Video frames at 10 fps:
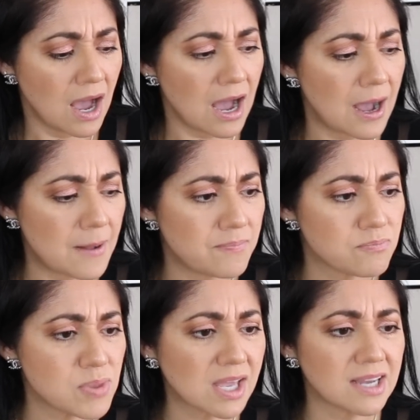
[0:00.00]
um,
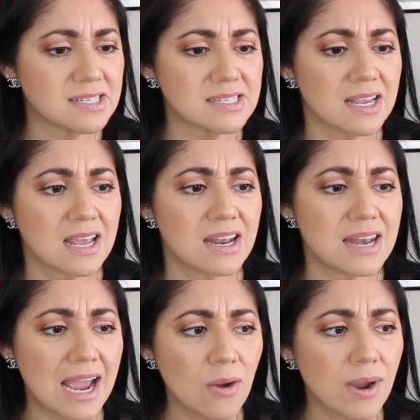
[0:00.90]
because
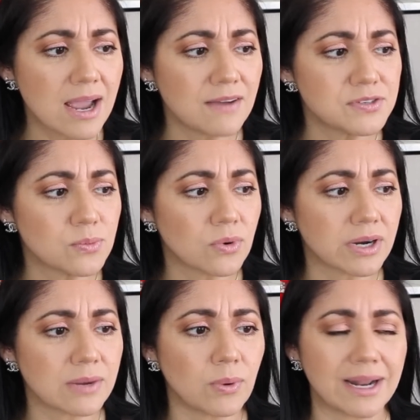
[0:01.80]
now I have to
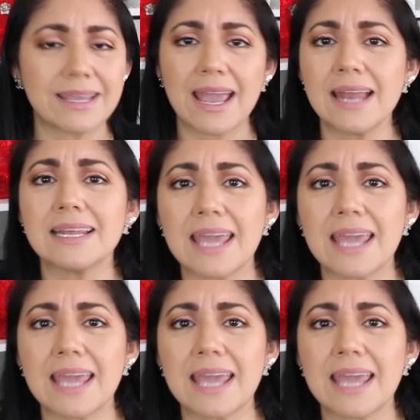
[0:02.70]
worry what I can and